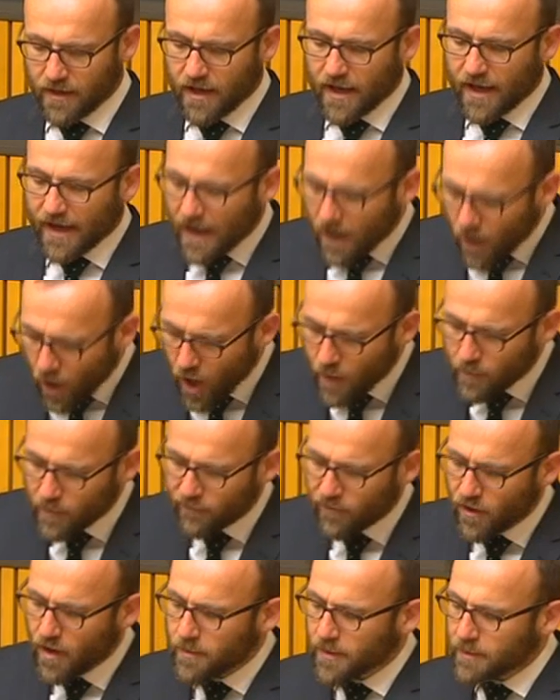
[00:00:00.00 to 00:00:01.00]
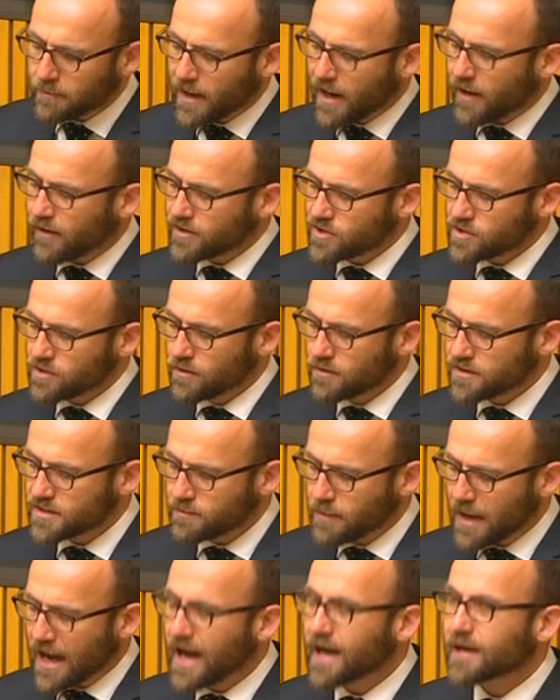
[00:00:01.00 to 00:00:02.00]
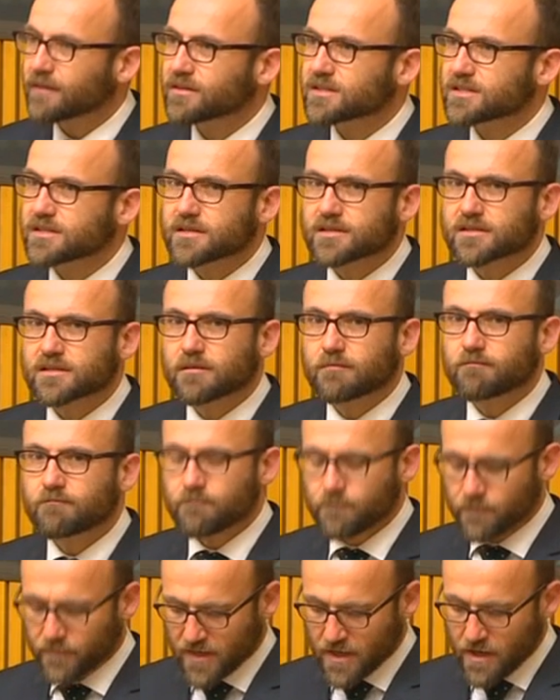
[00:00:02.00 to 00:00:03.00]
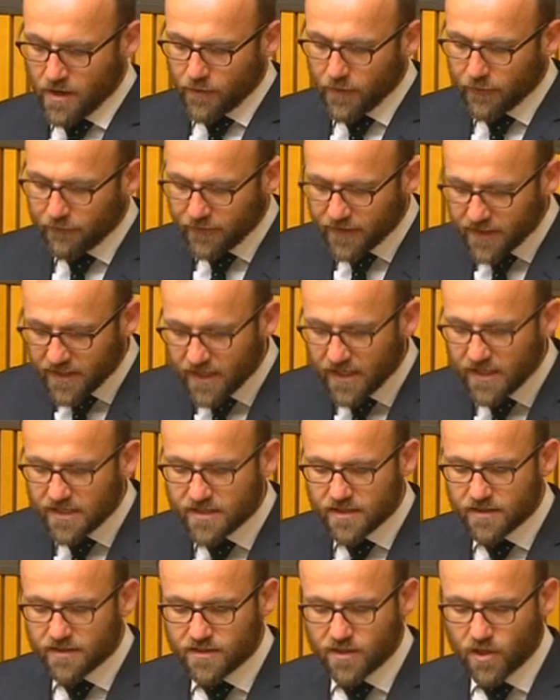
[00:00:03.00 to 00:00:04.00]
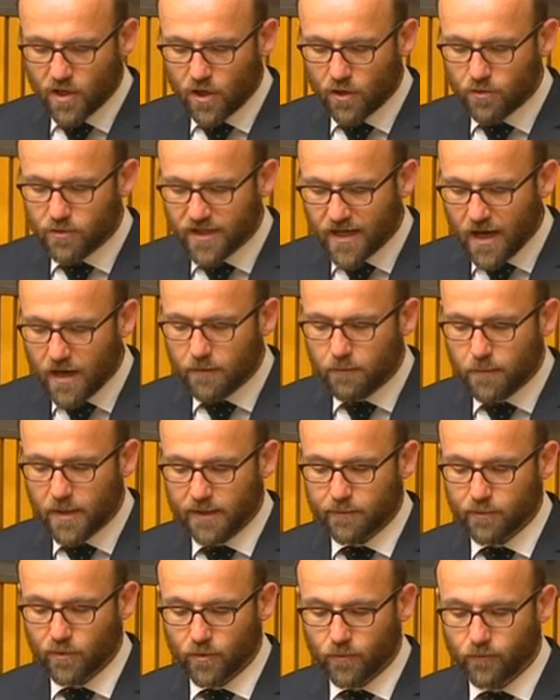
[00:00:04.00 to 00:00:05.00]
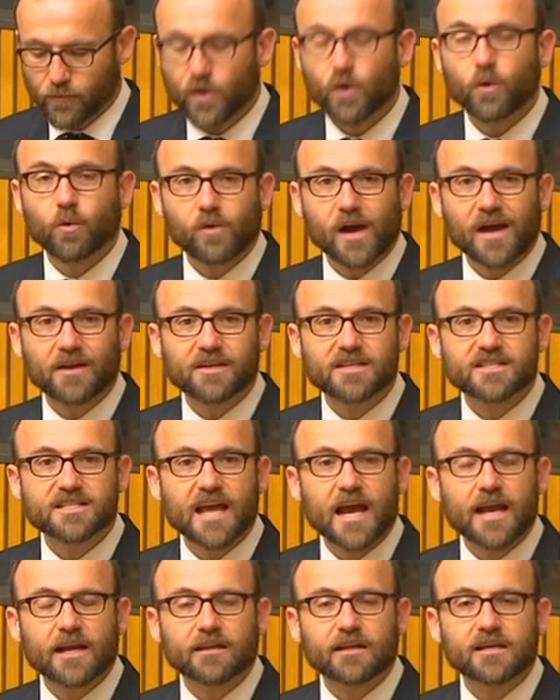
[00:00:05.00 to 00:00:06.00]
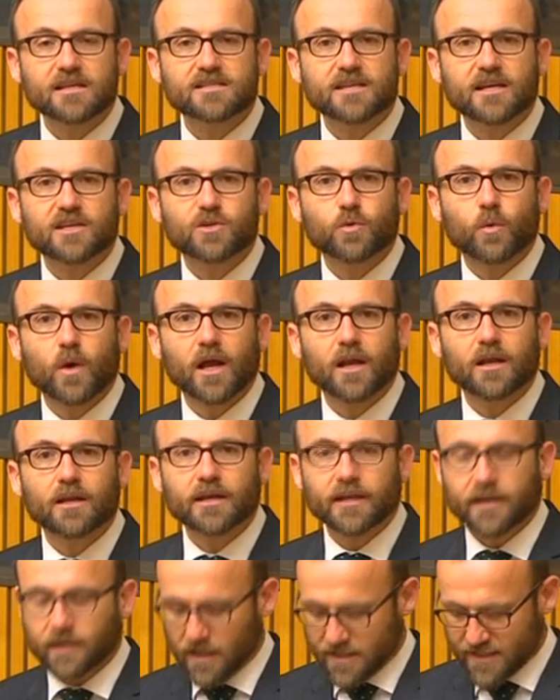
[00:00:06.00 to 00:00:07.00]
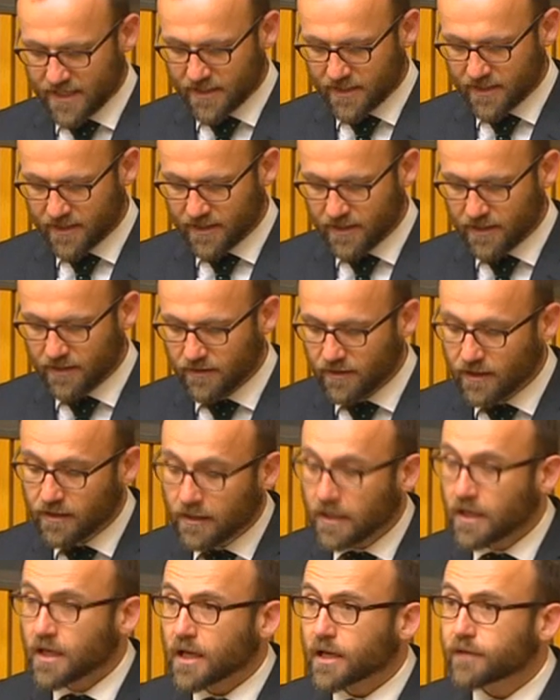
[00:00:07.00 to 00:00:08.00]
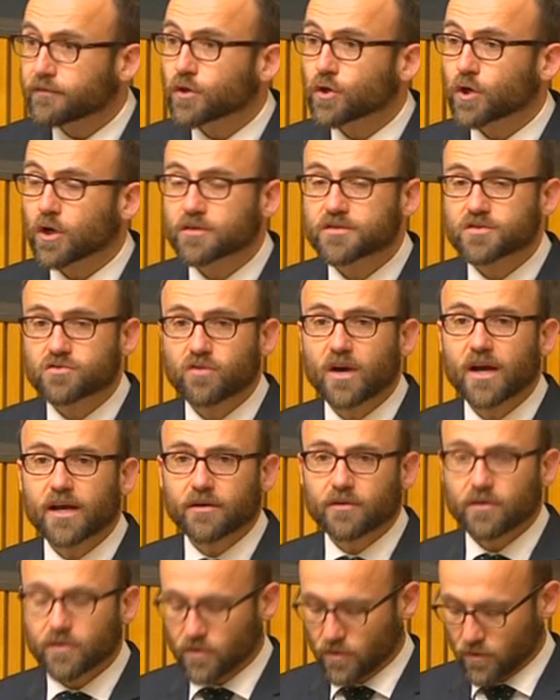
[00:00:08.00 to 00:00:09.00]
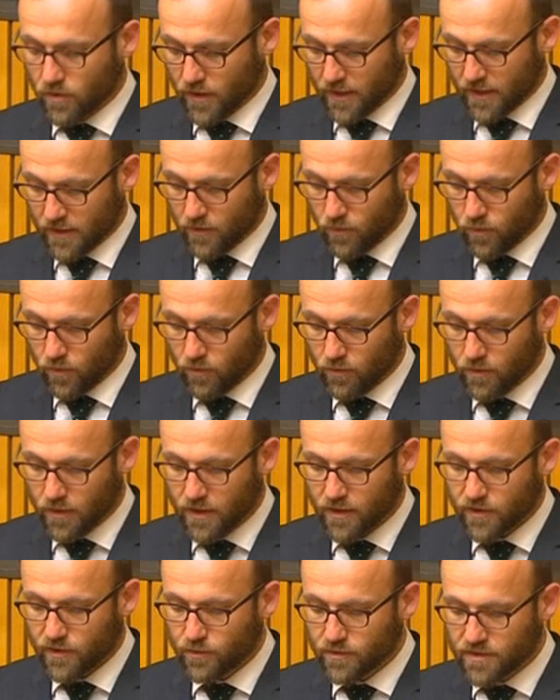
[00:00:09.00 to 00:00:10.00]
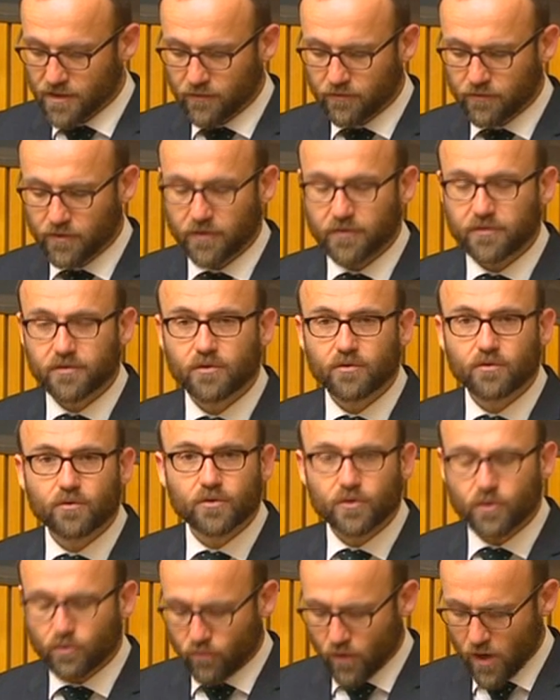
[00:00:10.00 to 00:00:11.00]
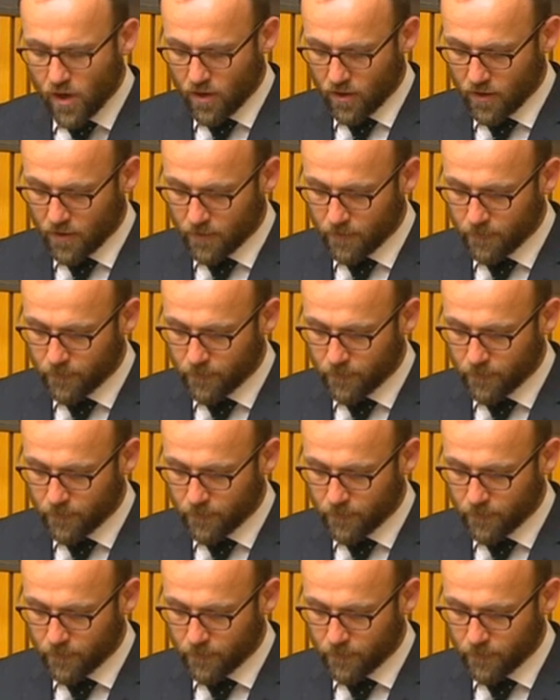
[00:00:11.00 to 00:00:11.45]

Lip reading: And our homophobic marriage laws are part of a system that for years has told young people who are understanding their sexuality and identity that if you're not straight, you're not equal, you're different or you're wrong.